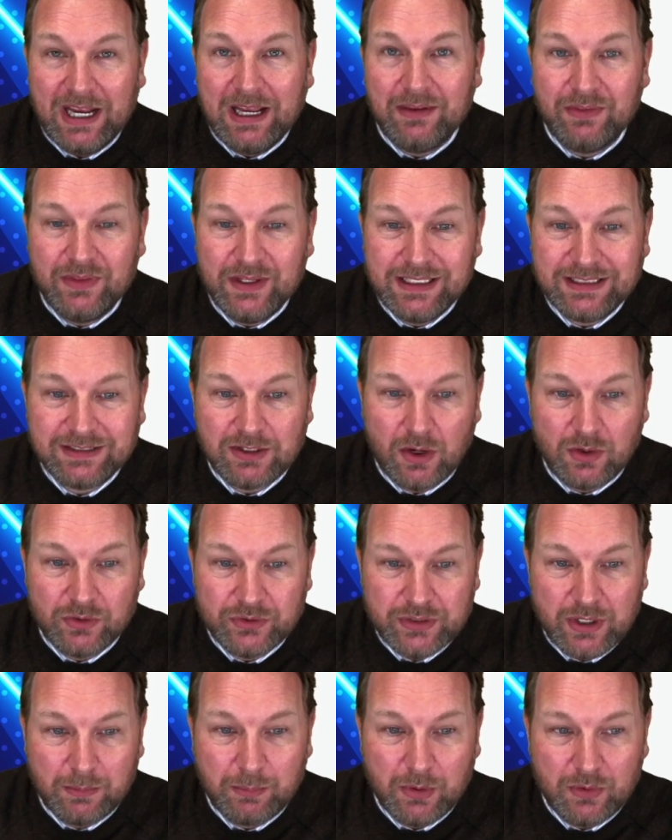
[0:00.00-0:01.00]
add this on
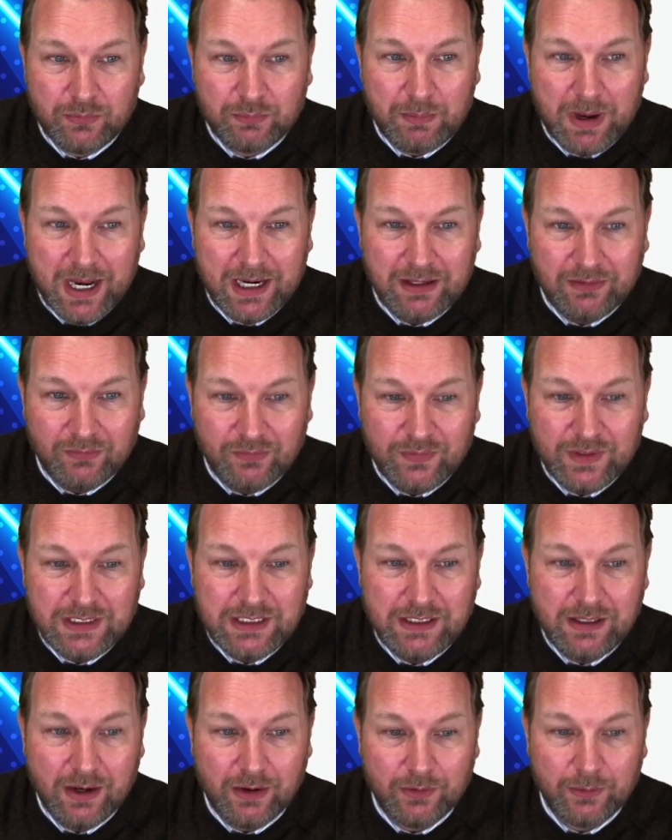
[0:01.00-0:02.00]
top of my
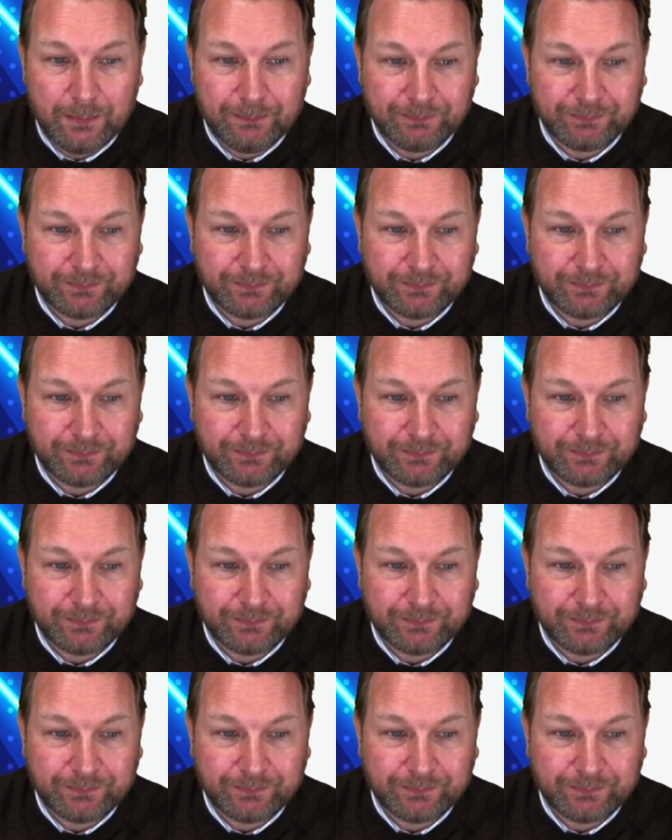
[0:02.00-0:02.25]
video.